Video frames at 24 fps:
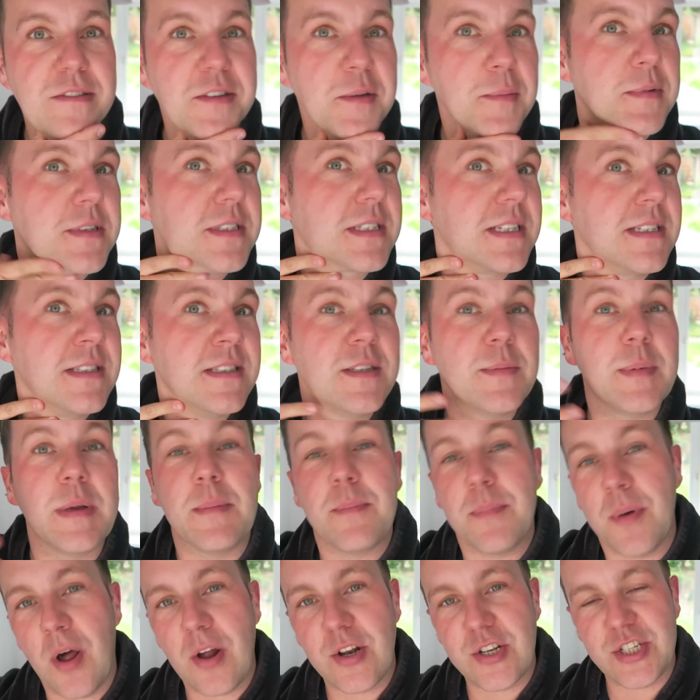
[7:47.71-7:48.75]
so my skin's a bit
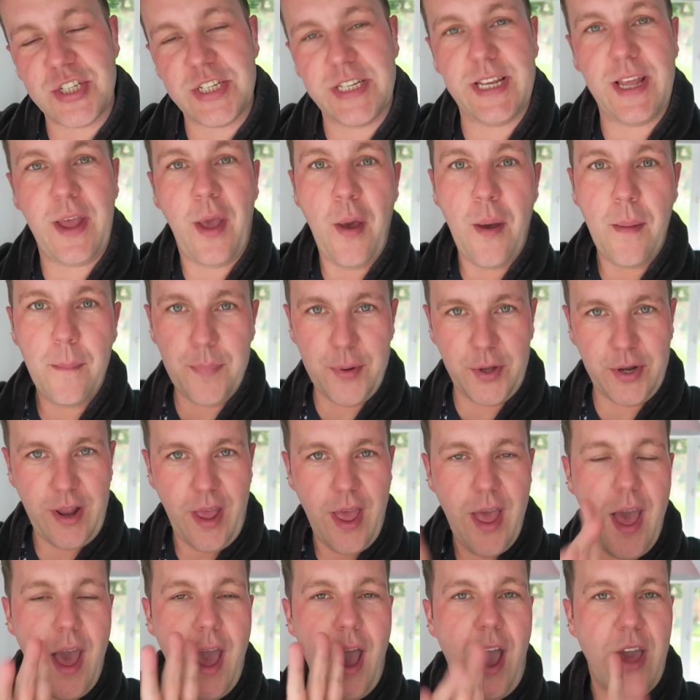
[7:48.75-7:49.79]
blotchy, but
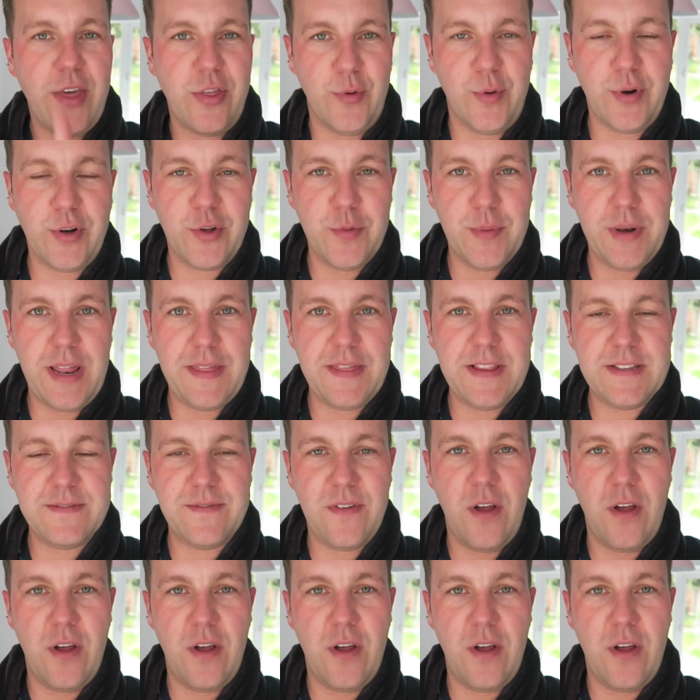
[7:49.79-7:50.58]
I thought I'd come and end this